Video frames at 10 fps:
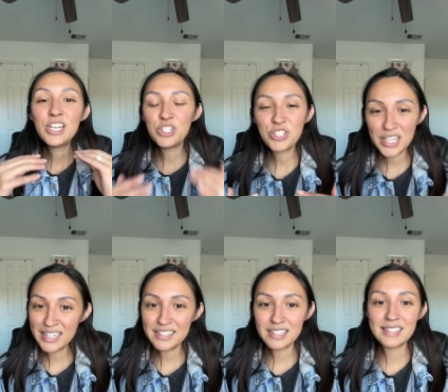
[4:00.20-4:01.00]

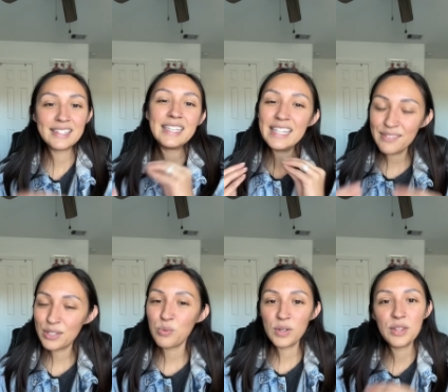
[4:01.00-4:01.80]
changes
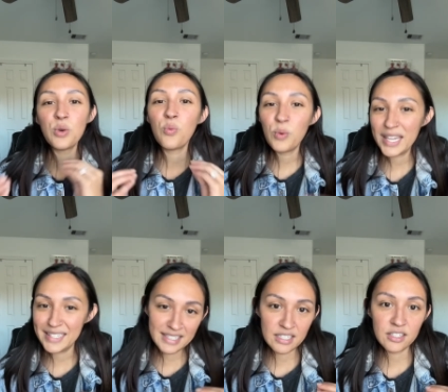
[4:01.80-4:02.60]
even when the weight
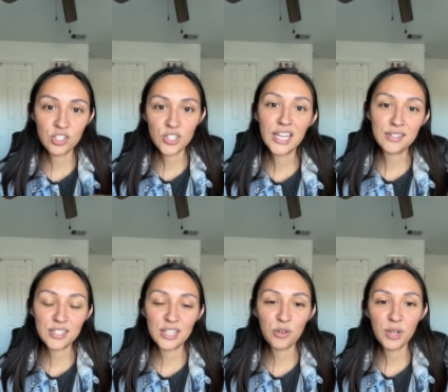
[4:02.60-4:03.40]
isn't
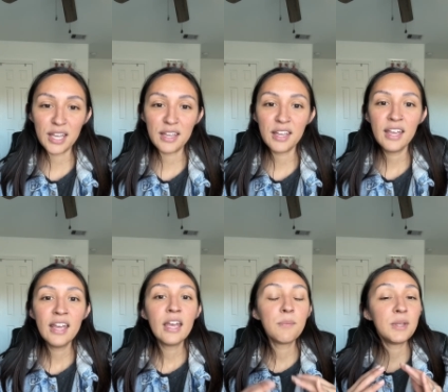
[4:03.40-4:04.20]
changing, okay?
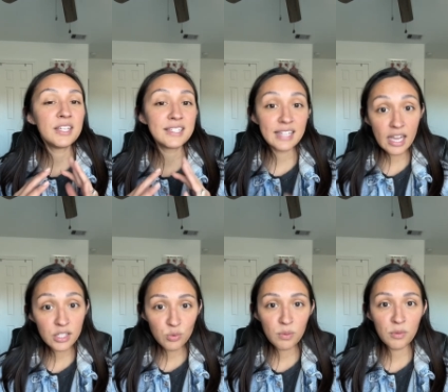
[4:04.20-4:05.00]
Because
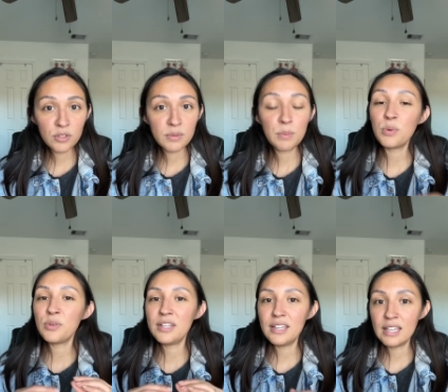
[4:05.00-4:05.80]
that's where most people
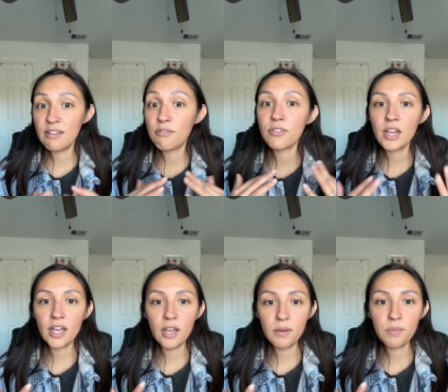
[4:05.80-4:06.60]
give
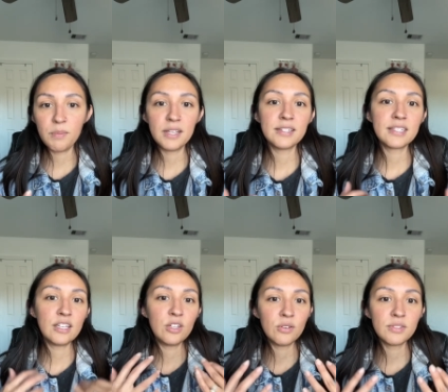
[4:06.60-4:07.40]
up, because they
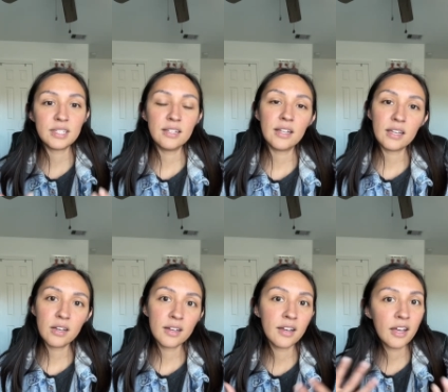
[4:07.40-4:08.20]
don't see like,
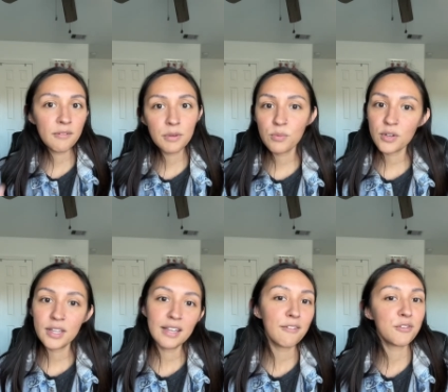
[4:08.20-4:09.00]
I've been
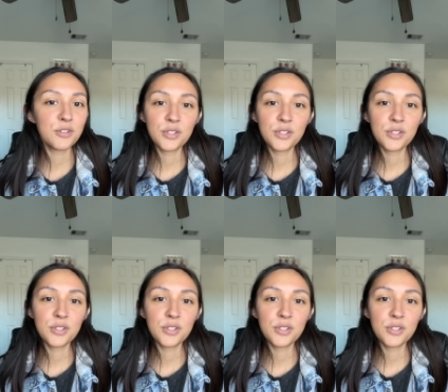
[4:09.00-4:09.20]
working out for